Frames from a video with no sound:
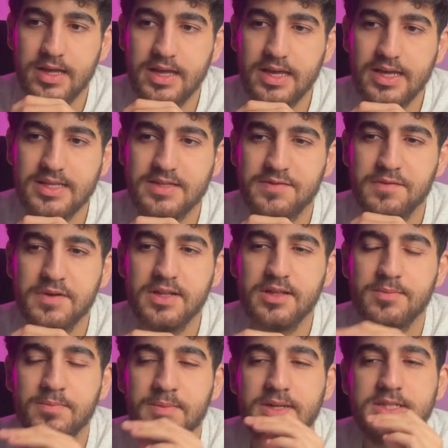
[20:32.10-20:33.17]
it
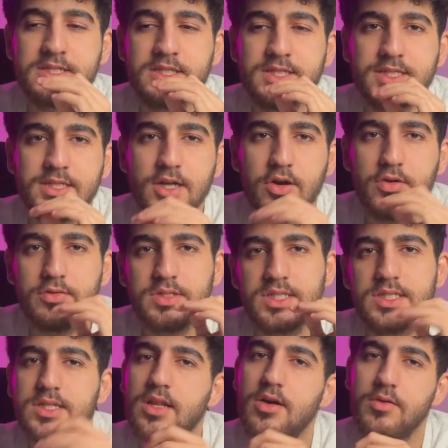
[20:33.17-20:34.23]
will be so
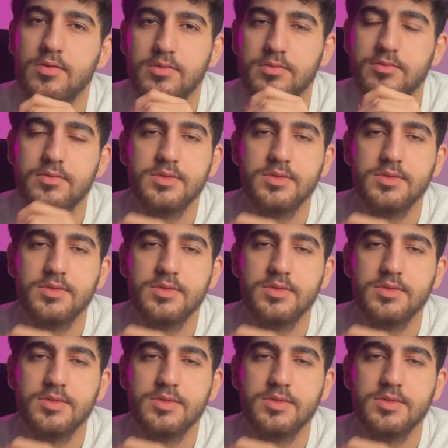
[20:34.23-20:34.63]
slow,